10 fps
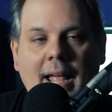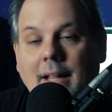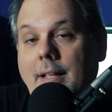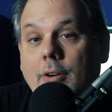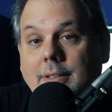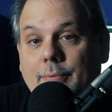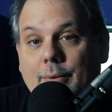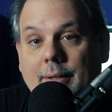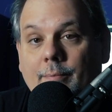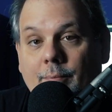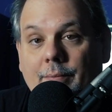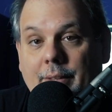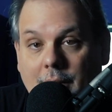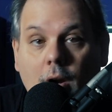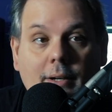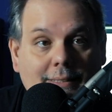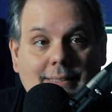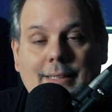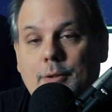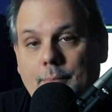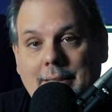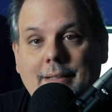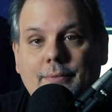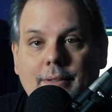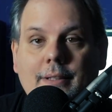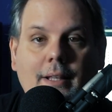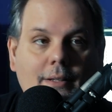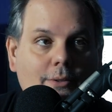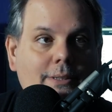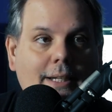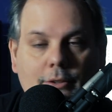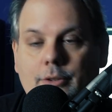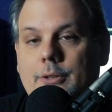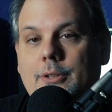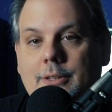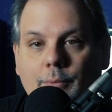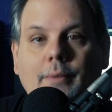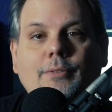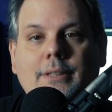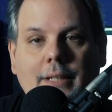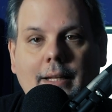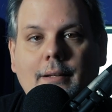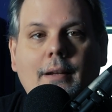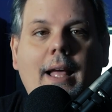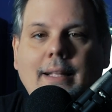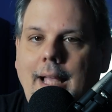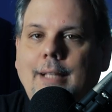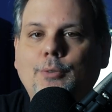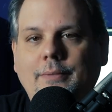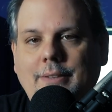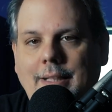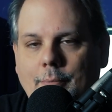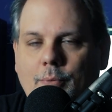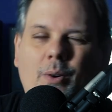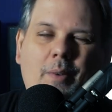And they are different. They are considerably different than those characters that we've seen as we've seen them before.